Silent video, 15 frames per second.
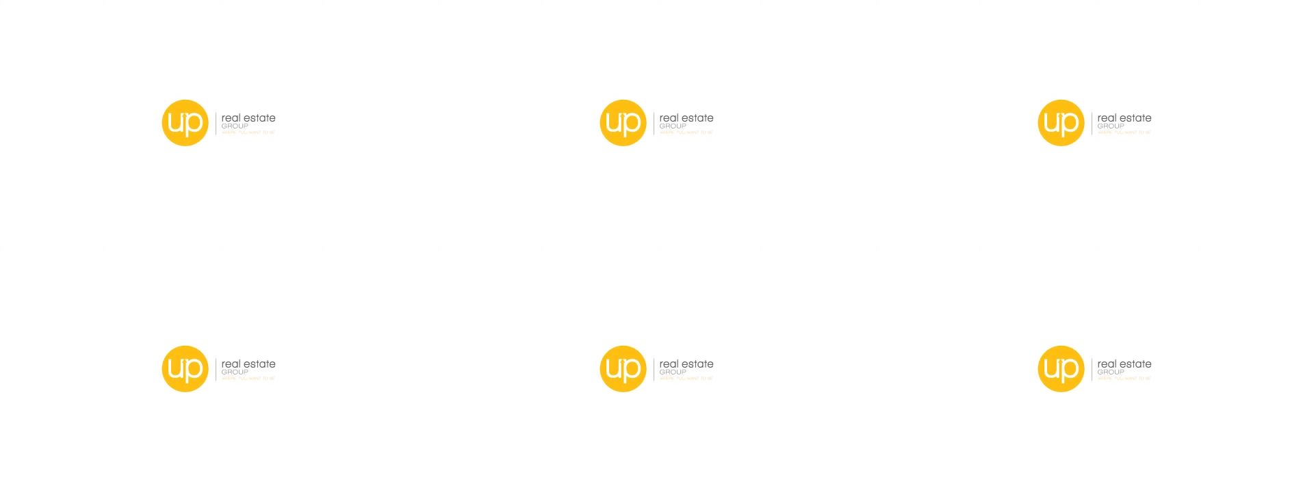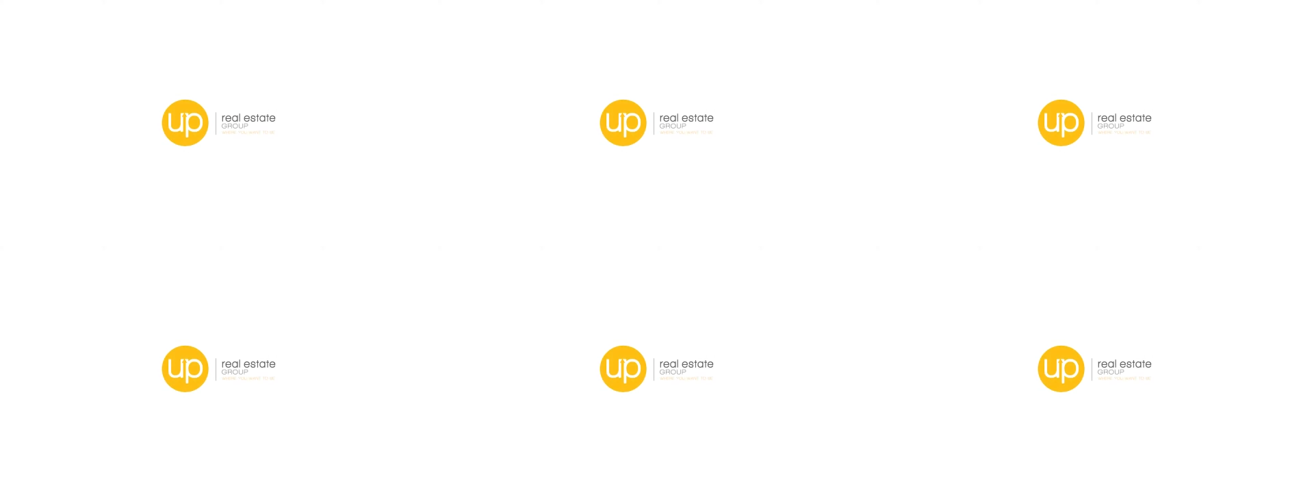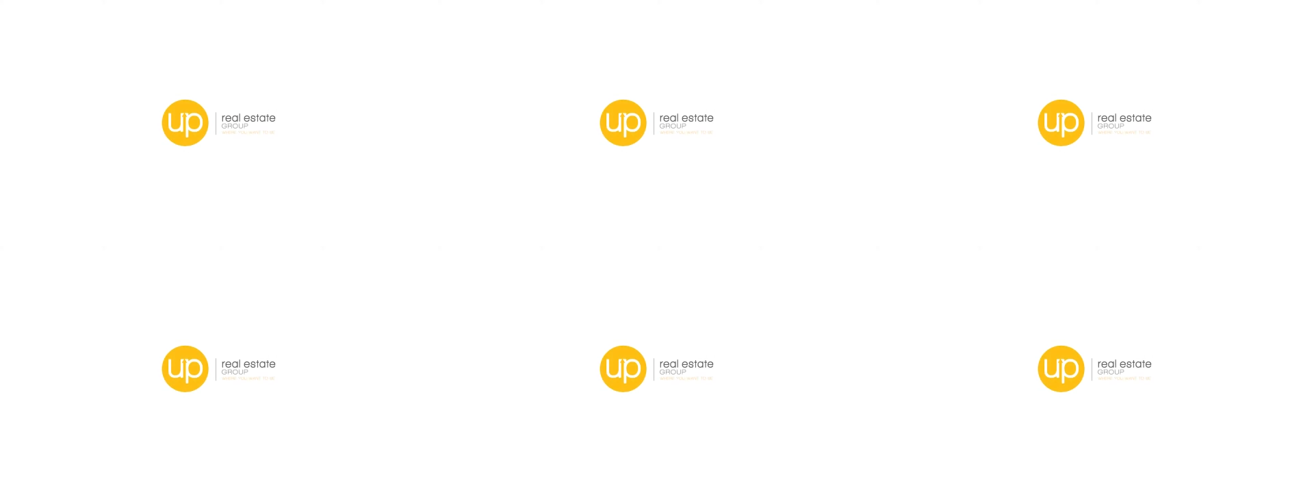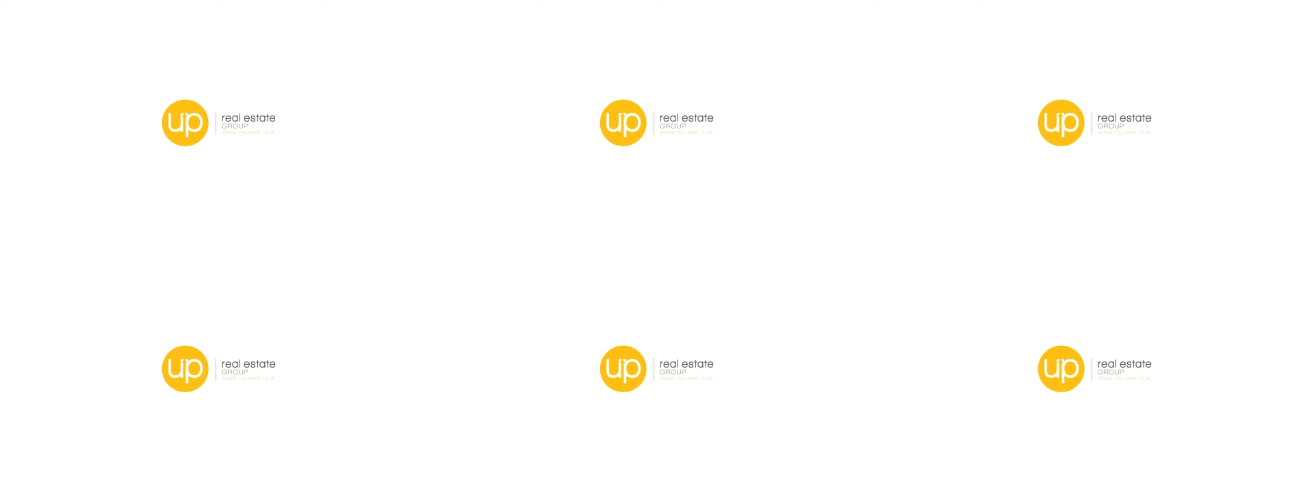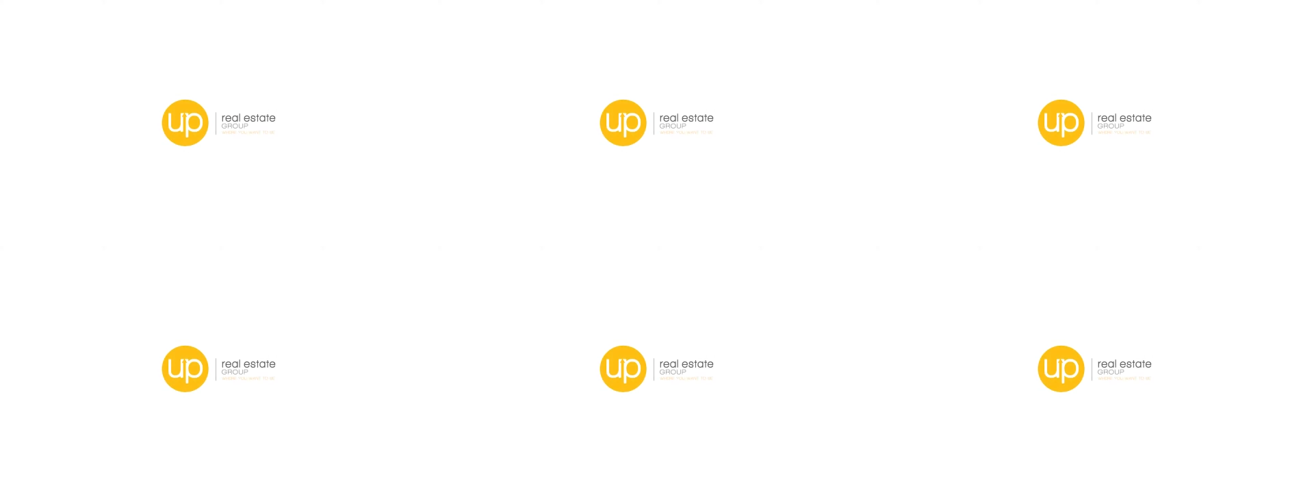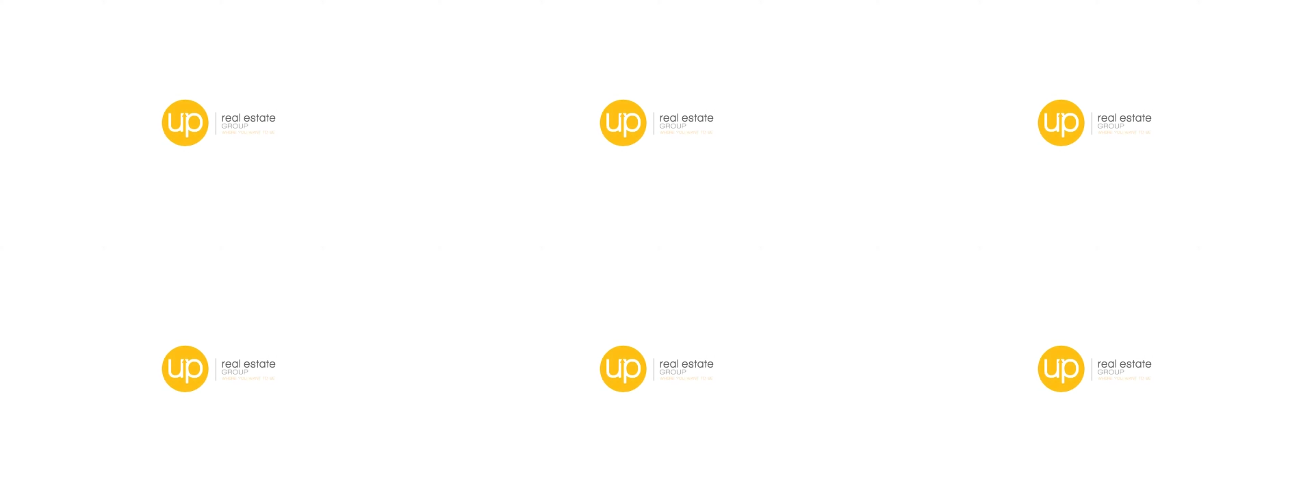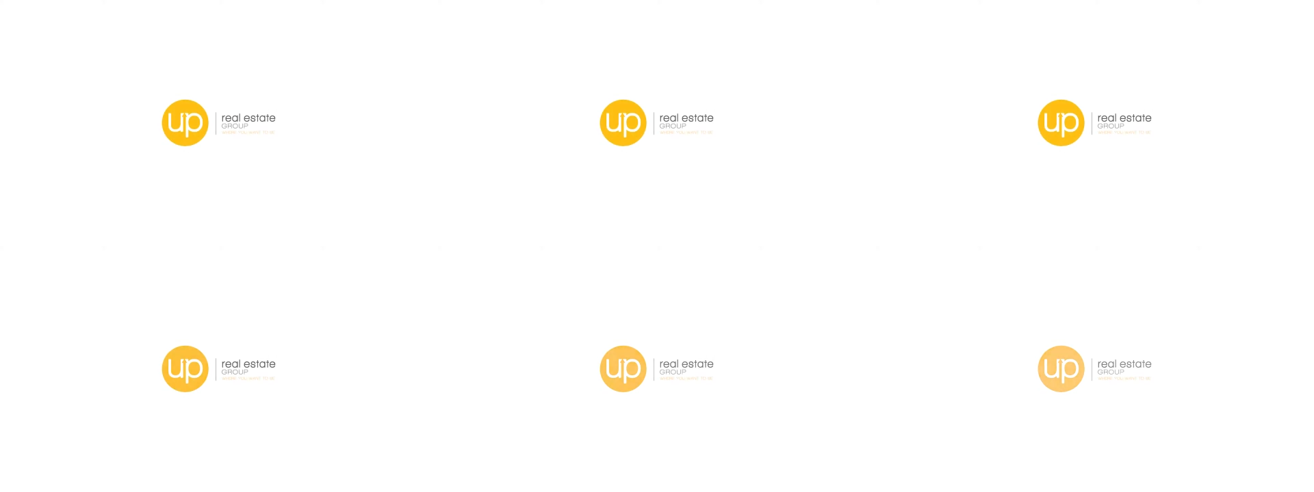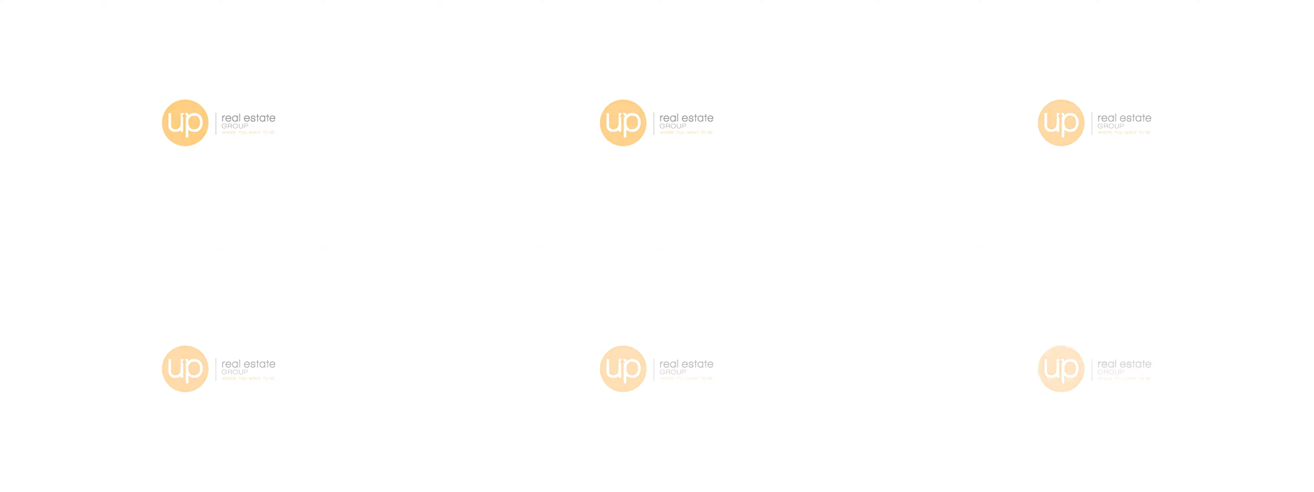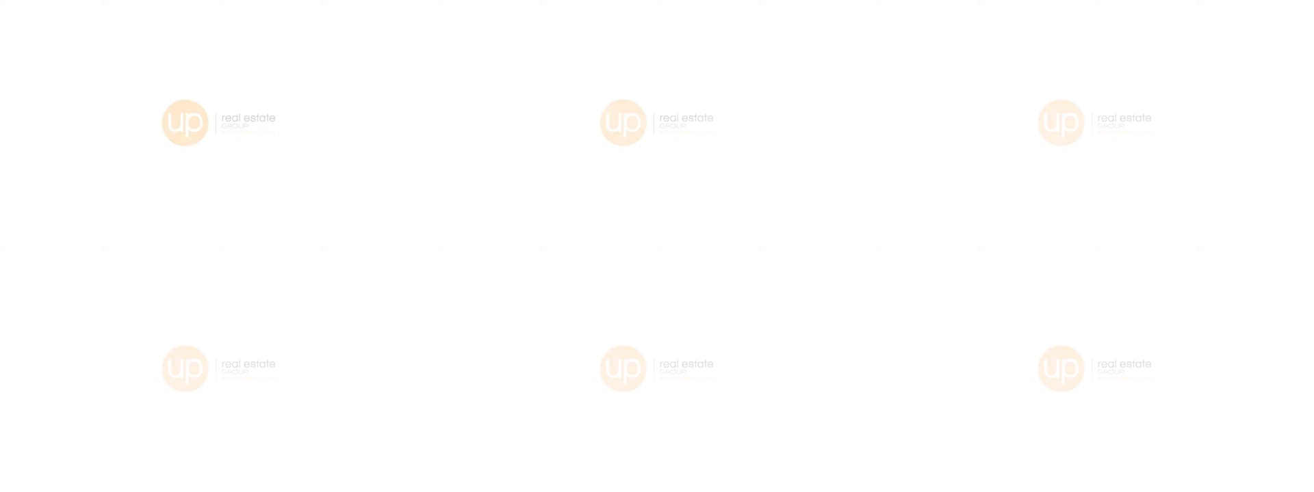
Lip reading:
[unreadable: no face in view]